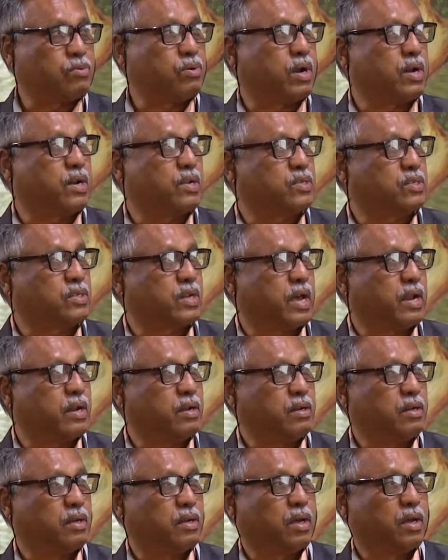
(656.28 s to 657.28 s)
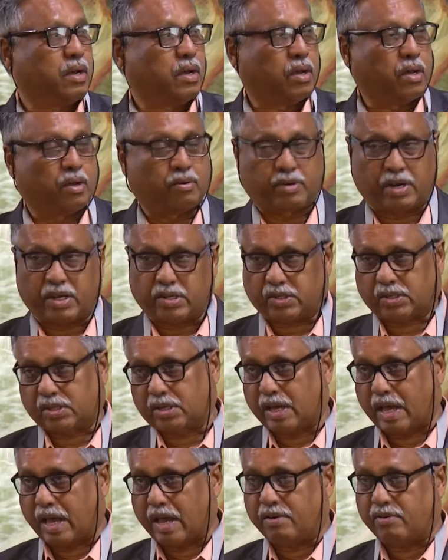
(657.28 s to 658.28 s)
understand risk
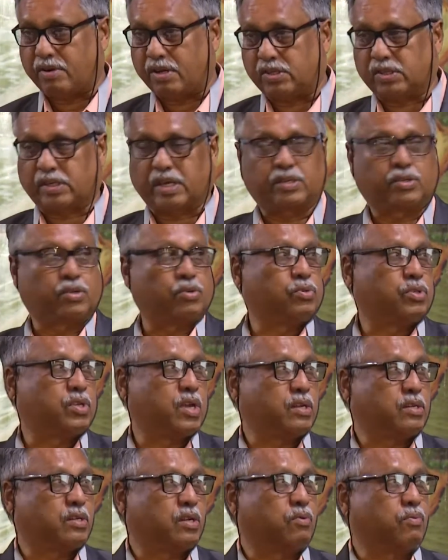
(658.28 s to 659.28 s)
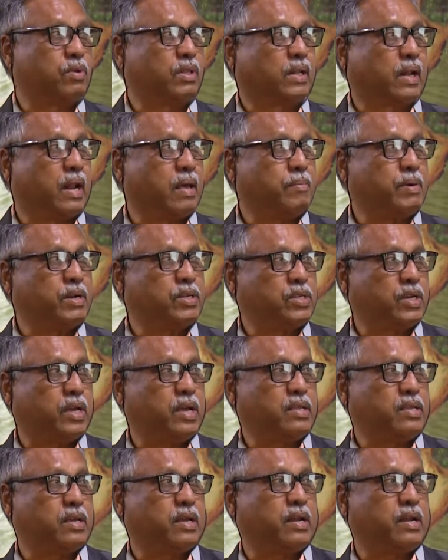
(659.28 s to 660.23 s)
and risk associated with climate change and